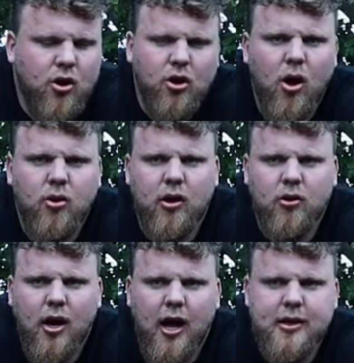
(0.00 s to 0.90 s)
got called
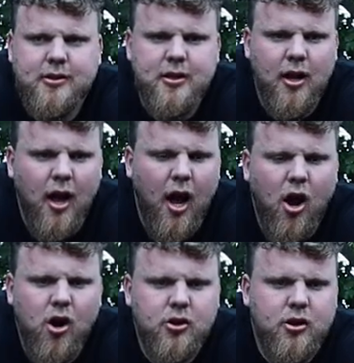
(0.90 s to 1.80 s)
out last. I
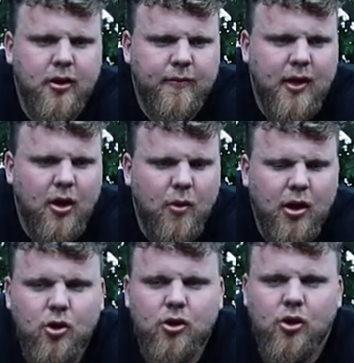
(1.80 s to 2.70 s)
heard
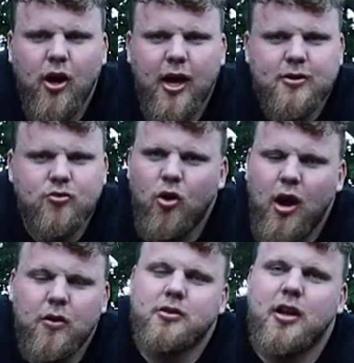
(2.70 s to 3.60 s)
when Luke got his roar,
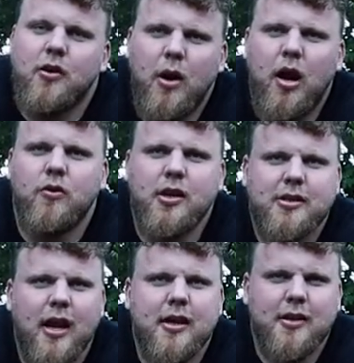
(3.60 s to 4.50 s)
I was like, wow,
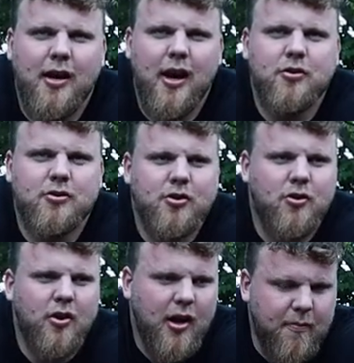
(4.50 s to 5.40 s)
these guys are loud.
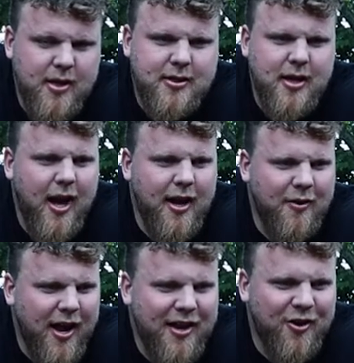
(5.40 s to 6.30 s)
So, and I missed that. And then
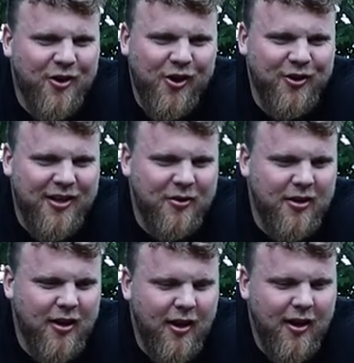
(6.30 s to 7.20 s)
when I got called out,
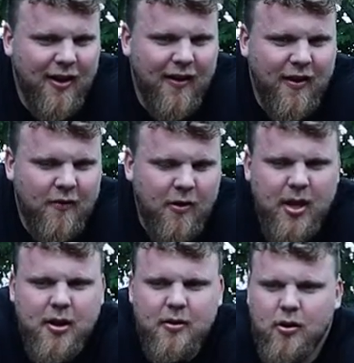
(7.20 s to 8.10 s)
for
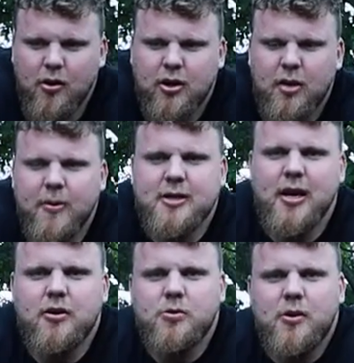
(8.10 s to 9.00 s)
me, looking at
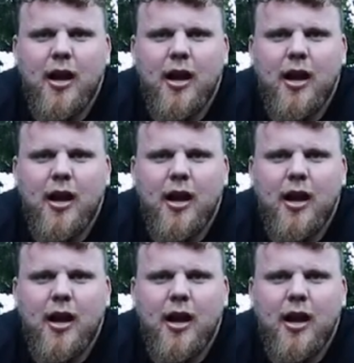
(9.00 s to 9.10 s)
myself were the